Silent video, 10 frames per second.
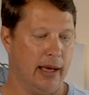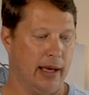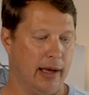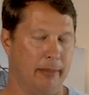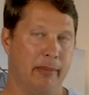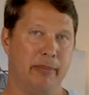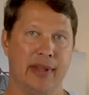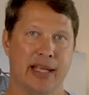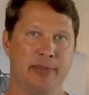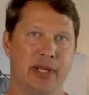
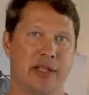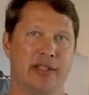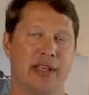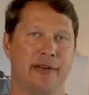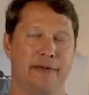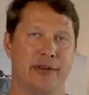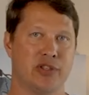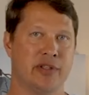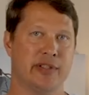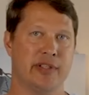That's because the
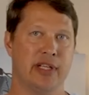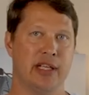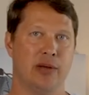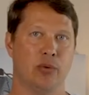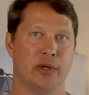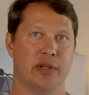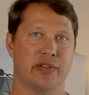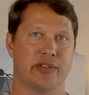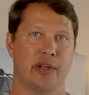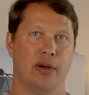efficiency
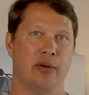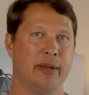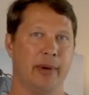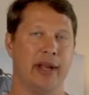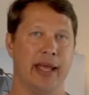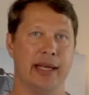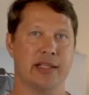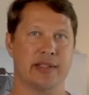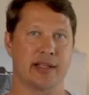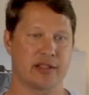was only about
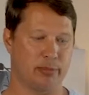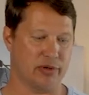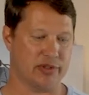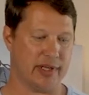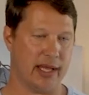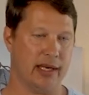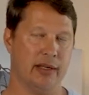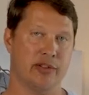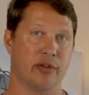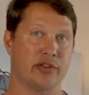86%,
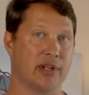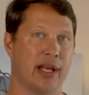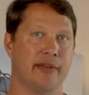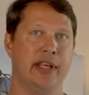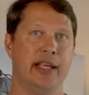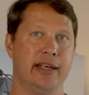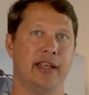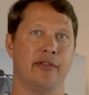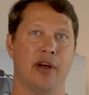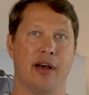so there's a lot of heat
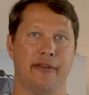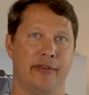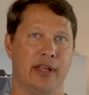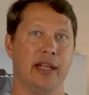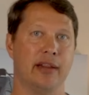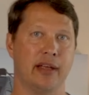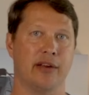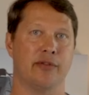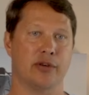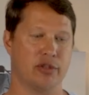given off in the
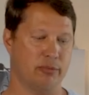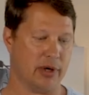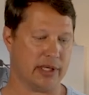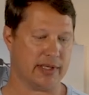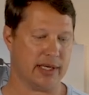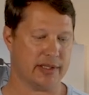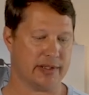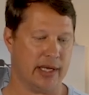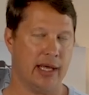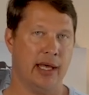conversion process.